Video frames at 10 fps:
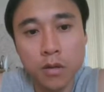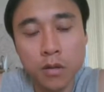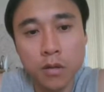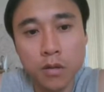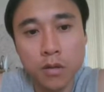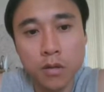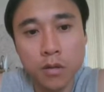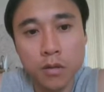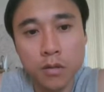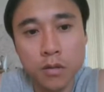Alright,
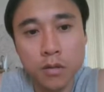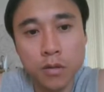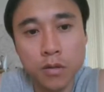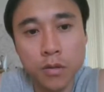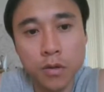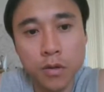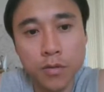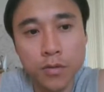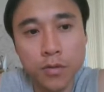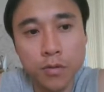so we're going
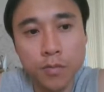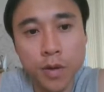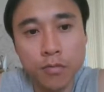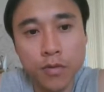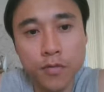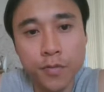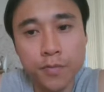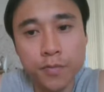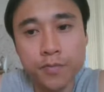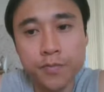to bet river.
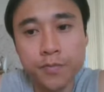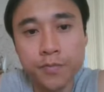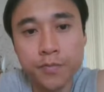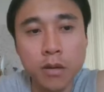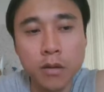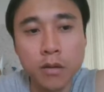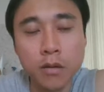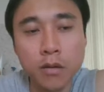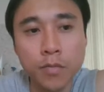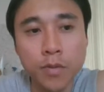
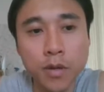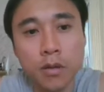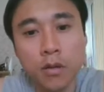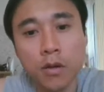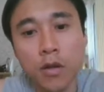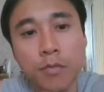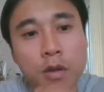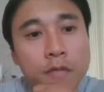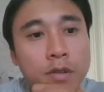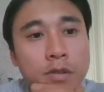It'll be a nightmare
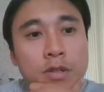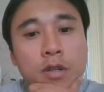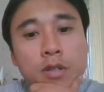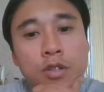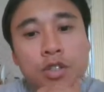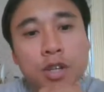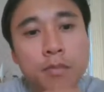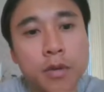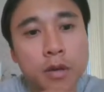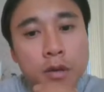if he decides to
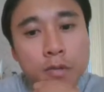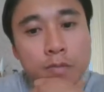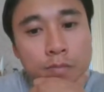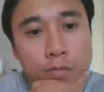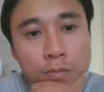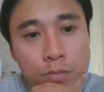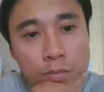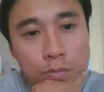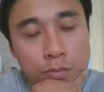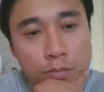jam here.
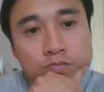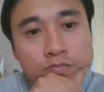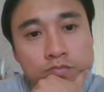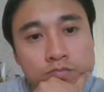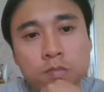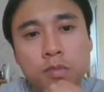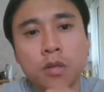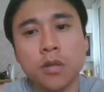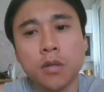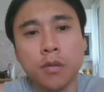But
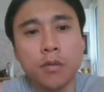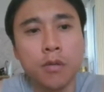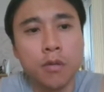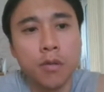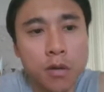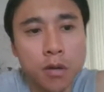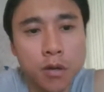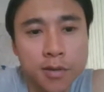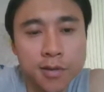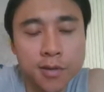I can't
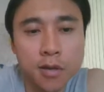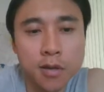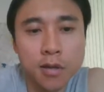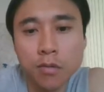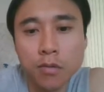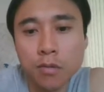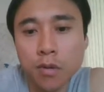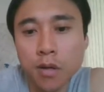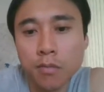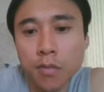see
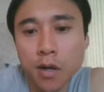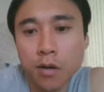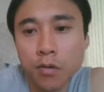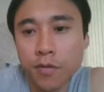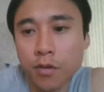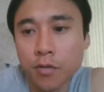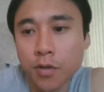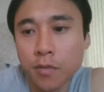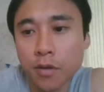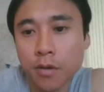how often he'd be
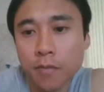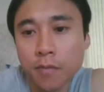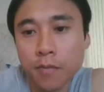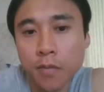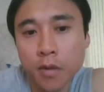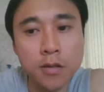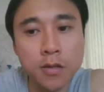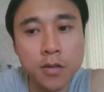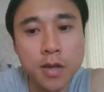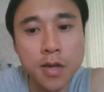jamming there. So
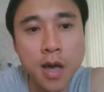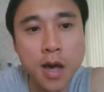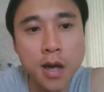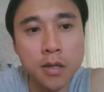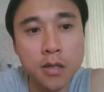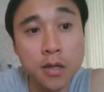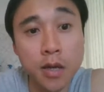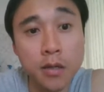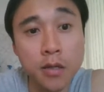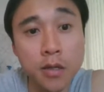he had
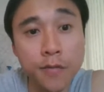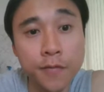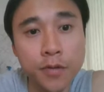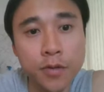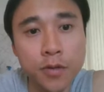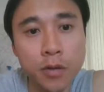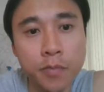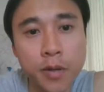8-9 for top bet.